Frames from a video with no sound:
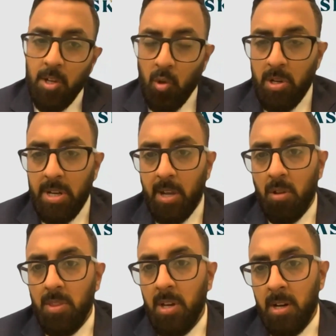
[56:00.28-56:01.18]
your
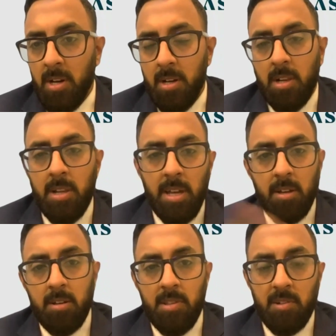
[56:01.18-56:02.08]
take on the
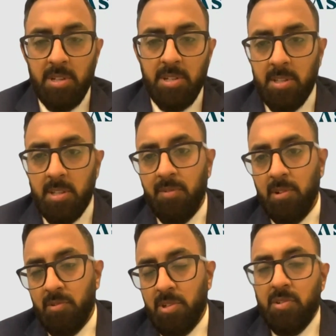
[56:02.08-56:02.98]
question, the
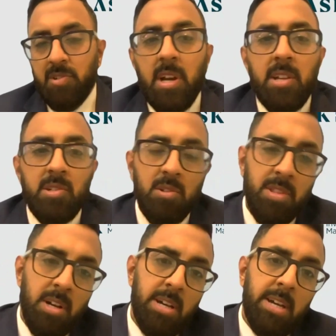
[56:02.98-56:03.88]
first which you asked
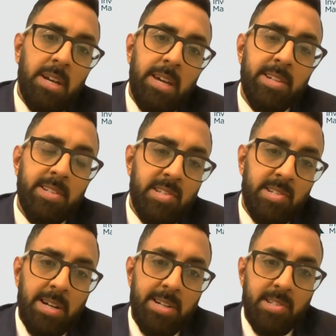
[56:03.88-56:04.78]
on the exit
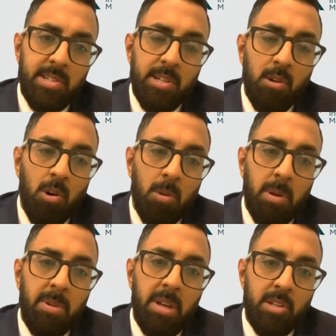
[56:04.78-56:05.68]
strategy or
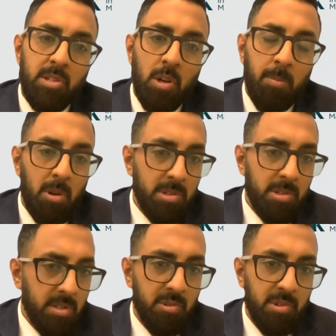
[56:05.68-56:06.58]
maybe any stop
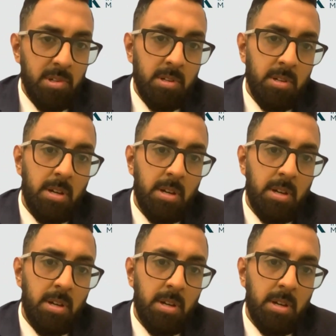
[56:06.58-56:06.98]
losses which we